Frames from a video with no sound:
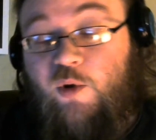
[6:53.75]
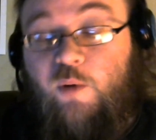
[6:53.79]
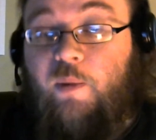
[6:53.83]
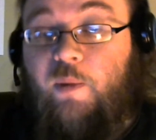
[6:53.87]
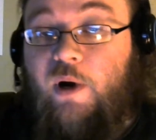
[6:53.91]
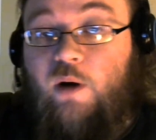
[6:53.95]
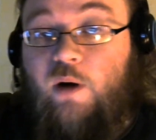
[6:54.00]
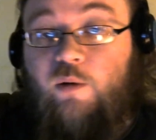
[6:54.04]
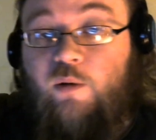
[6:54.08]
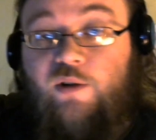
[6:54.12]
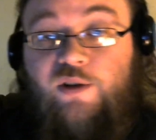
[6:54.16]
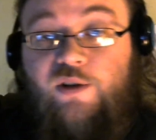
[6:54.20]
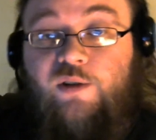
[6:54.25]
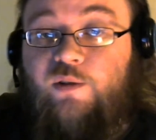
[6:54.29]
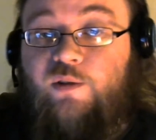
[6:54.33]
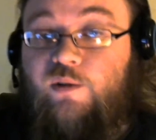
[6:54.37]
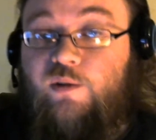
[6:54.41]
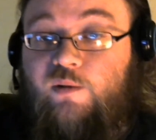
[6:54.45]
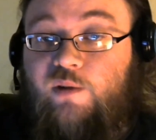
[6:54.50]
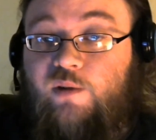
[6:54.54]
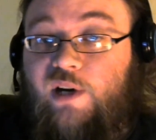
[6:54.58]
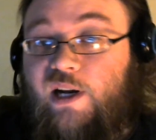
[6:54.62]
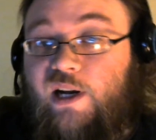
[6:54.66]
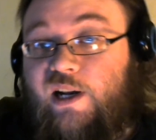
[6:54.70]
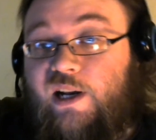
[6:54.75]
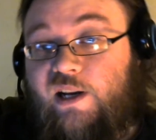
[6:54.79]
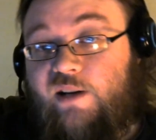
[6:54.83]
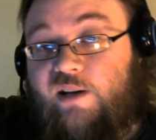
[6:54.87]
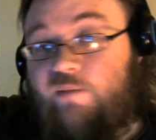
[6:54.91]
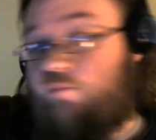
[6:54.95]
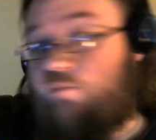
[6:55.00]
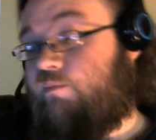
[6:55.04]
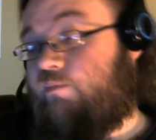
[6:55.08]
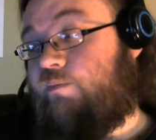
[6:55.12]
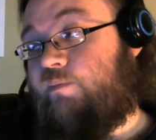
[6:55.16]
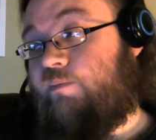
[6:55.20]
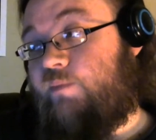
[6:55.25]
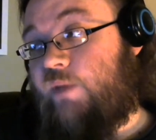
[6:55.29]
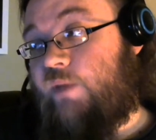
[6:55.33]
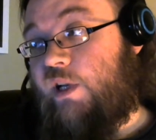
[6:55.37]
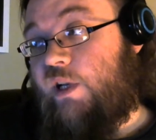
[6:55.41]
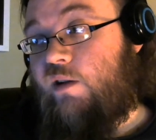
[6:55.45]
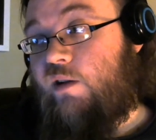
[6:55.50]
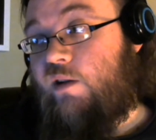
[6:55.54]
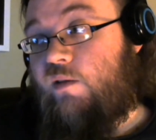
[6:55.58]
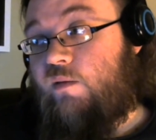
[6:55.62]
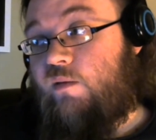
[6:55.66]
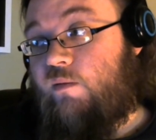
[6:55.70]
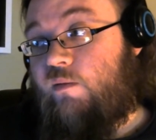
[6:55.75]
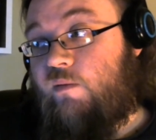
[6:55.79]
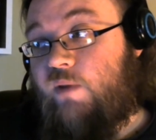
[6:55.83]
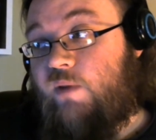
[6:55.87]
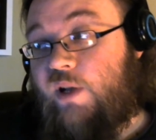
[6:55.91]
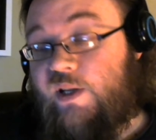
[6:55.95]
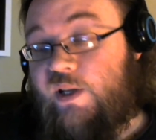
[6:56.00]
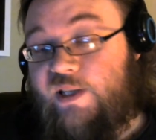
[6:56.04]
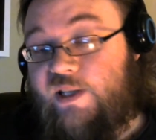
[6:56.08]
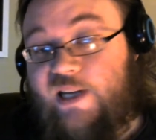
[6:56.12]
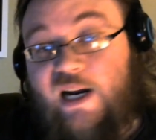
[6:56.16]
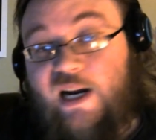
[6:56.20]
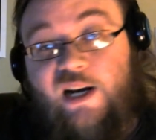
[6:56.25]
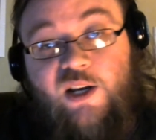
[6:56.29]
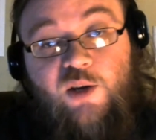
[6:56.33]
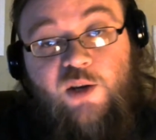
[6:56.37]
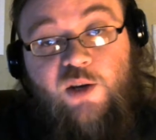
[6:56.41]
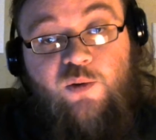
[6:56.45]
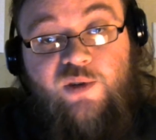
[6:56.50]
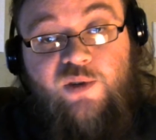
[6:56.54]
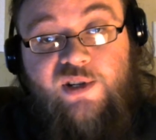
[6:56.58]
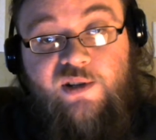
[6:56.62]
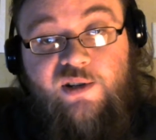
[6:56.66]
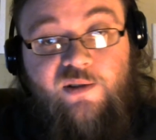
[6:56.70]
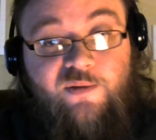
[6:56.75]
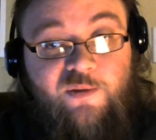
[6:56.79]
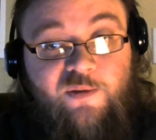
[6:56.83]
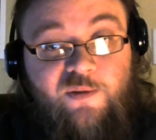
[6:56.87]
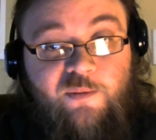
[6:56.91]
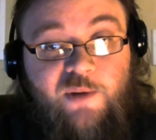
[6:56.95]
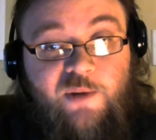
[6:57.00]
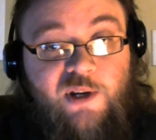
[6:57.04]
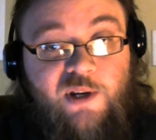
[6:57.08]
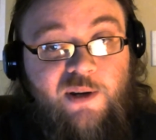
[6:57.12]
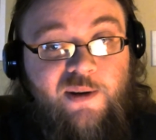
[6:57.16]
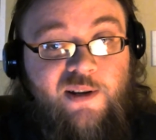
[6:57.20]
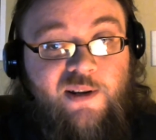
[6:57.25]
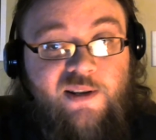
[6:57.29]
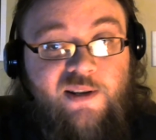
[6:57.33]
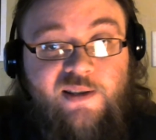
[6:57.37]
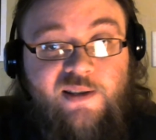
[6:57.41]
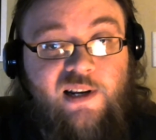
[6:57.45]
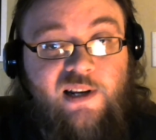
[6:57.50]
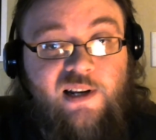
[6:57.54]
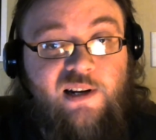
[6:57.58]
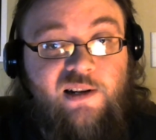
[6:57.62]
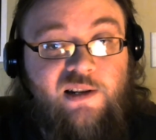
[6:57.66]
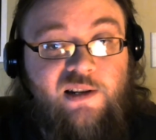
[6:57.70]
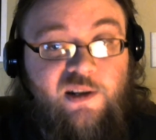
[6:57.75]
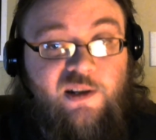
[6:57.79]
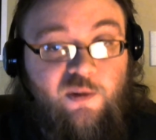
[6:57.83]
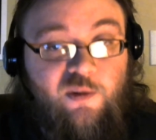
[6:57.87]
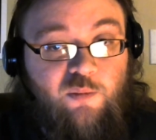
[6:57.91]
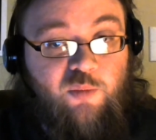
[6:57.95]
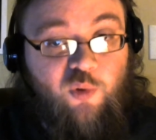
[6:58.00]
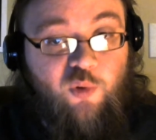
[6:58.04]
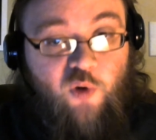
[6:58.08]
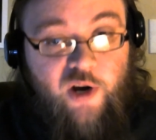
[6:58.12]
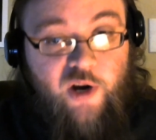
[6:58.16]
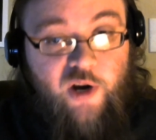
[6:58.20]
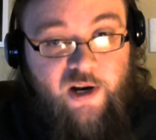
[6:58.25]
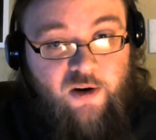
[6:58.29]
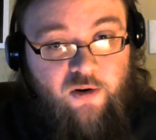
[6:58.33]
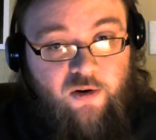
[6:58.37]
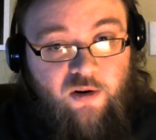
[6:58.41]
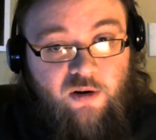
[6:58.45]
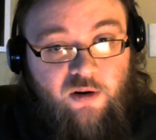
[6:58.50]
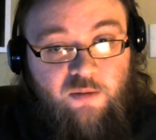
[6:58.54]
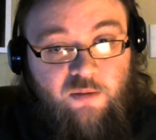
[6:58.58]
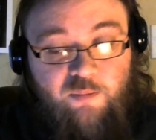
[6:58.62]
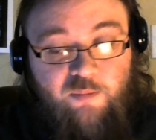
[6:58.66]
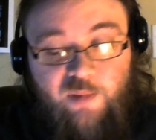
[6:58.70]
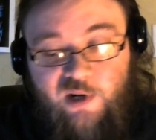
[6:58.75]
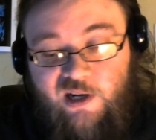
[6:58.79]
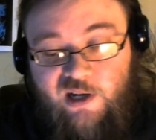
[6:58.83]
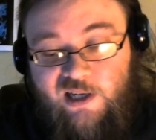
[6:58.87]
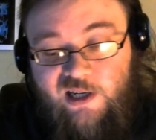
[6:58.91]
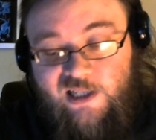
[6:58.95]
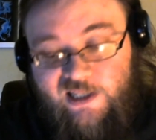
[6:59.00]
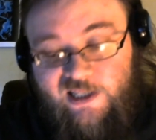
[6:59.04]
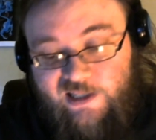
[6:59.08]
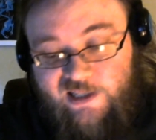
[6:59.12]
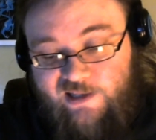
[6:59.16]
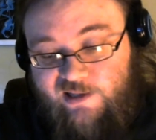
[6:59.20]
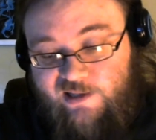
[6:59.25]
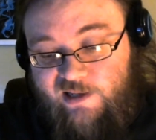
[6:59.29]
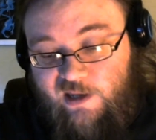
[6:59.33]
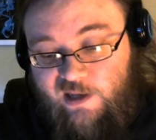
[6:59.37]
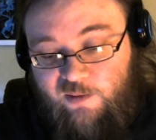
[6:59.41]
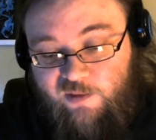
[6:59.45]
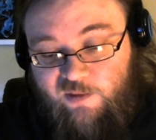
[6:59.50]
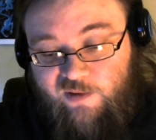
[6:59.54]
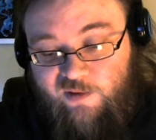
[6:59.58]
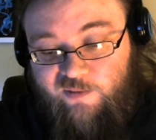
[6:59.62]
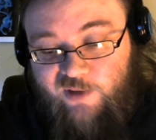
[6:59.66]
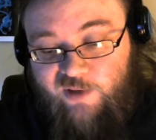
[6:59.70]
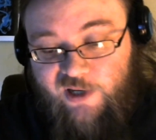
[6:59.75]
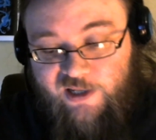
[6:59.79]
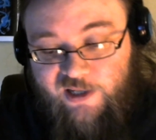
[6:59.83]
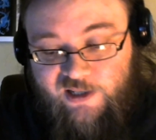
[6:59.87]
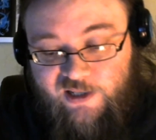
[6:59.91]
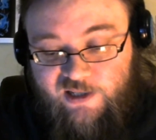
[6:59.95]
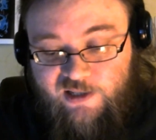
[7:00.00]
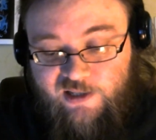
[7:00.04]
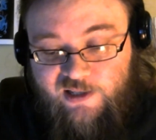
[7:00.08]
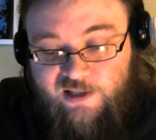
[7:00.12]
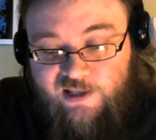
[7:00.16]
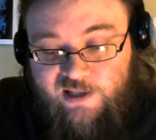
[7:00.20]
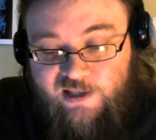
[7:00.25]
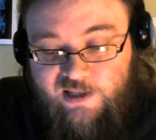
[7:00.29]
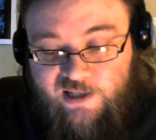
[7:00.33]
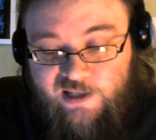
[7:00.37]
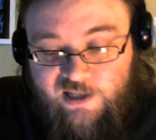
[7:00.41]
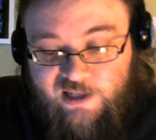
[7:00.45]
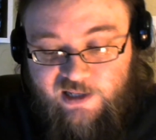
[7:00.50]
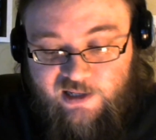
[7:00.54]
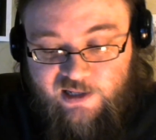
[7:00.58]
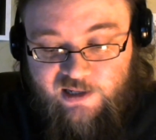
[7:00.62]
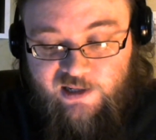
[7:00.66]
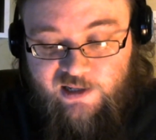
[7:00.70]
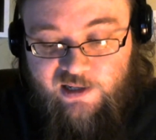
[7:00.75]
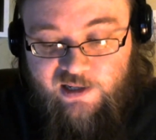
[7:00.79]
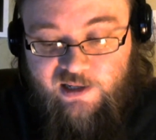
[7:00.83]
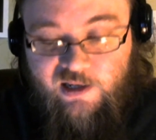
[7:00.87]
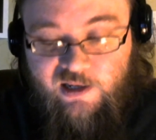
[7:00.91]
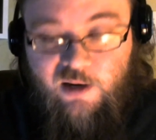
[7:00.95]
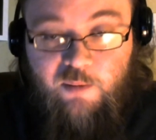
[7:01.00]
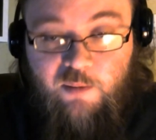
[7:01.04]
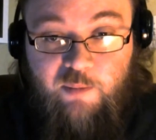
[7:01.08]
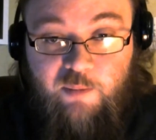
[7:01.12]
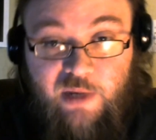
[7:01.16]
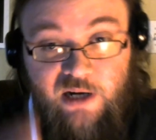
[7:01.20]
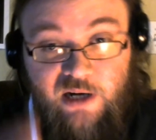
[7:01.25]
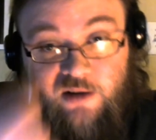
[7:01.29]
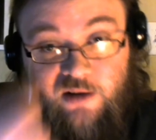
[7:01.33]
more power to you. It's not a huge deal for me. It's not a deal breaker, but I would have liked to see a